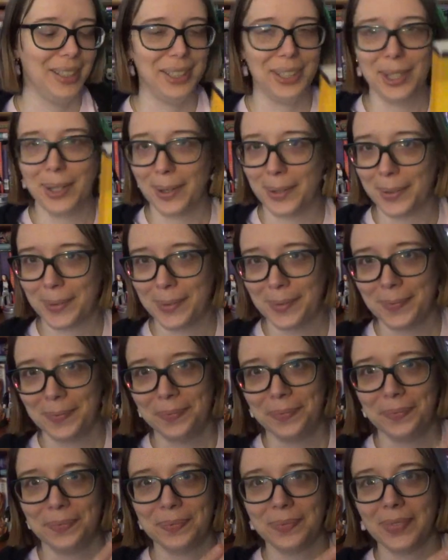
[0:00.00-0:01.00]
So,
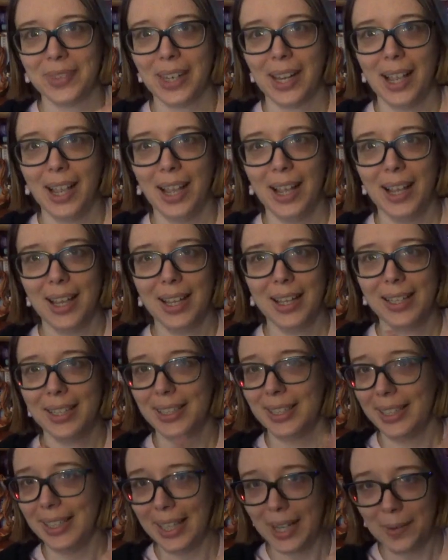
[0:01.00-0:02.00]
uh,
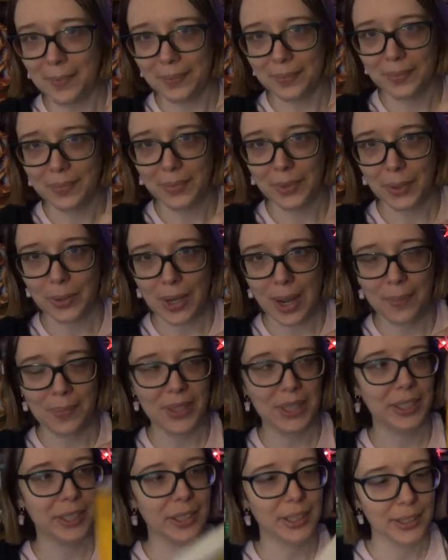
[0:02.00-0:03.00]
yep, grab
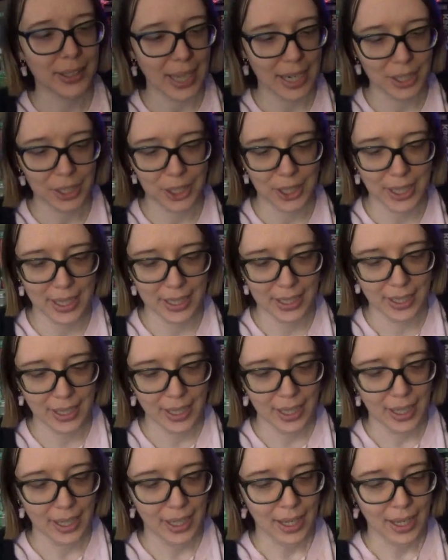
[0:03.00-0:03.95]
this collection.